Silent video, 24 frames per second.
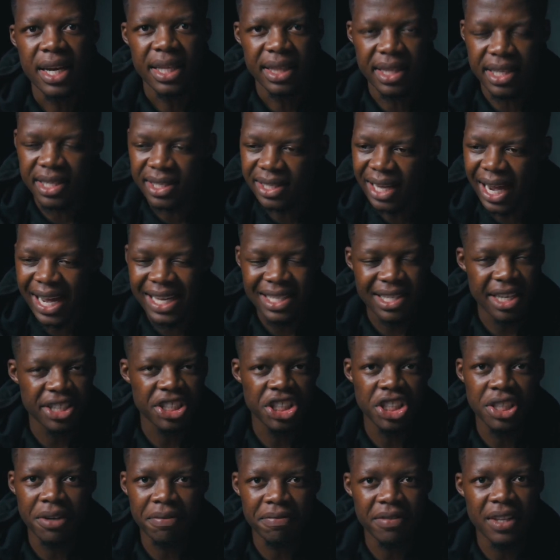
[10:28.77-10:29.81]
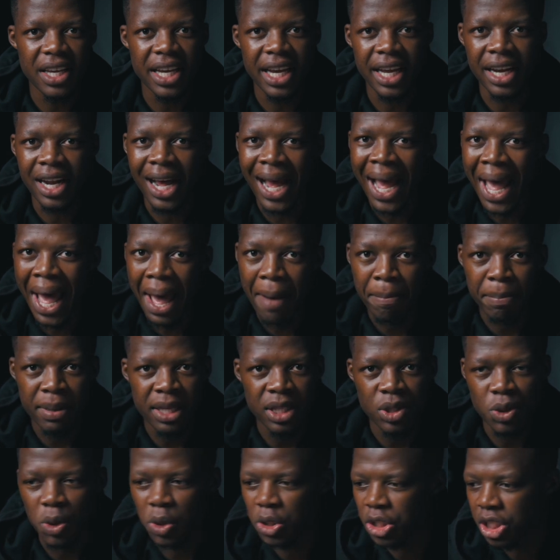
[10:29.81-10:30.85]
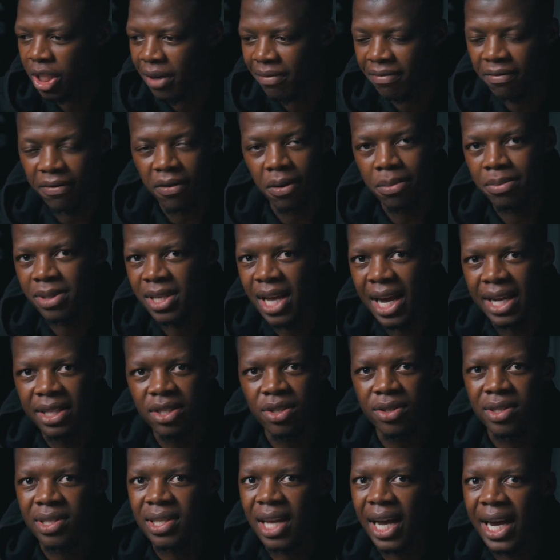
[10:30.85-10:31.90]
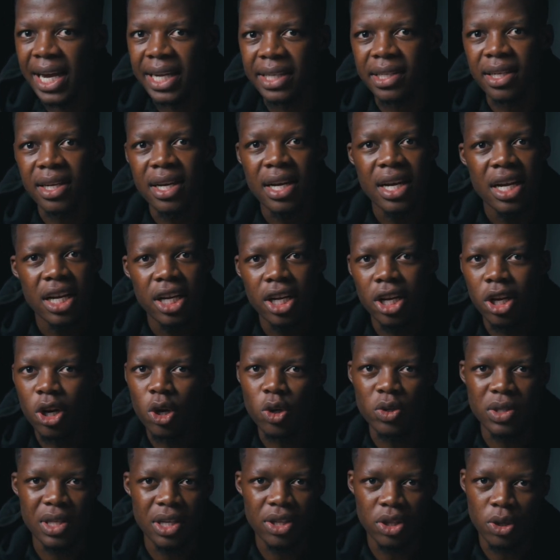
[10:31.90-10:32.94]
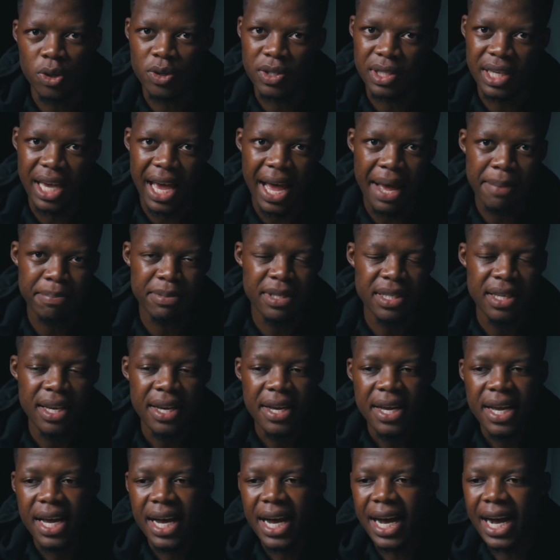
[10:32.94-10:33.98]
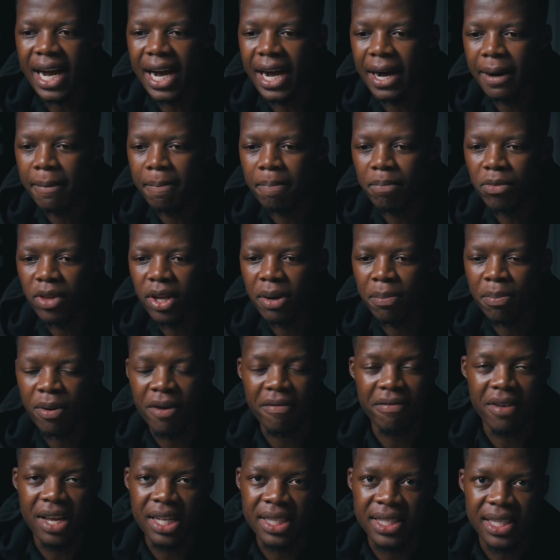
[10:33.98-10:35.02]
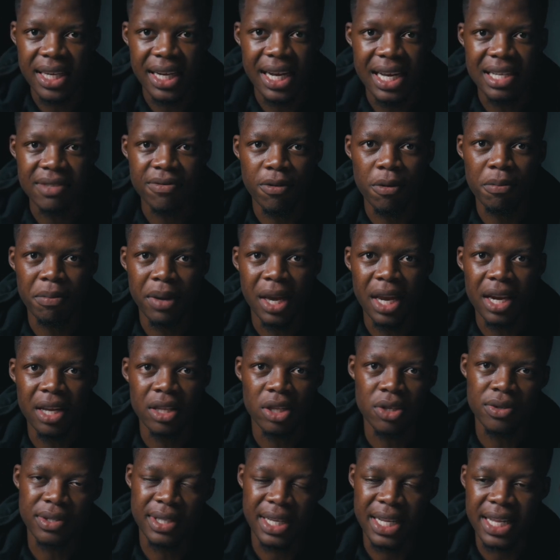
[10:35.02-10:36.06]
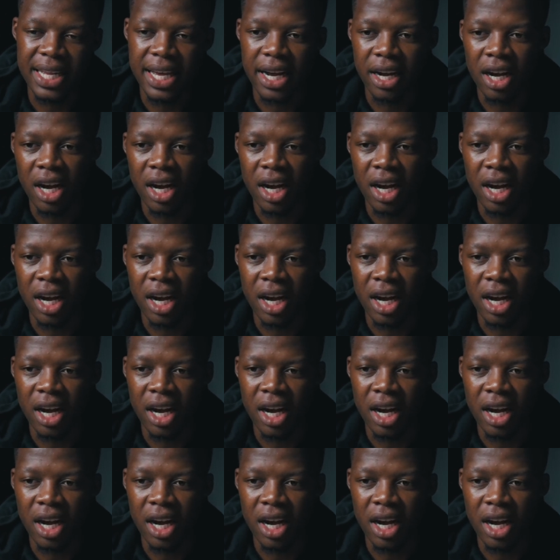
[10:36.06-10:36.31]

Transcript: These guys are shifting and are happy to shift from side to side, closing those gaps, preventing us from getting those clean.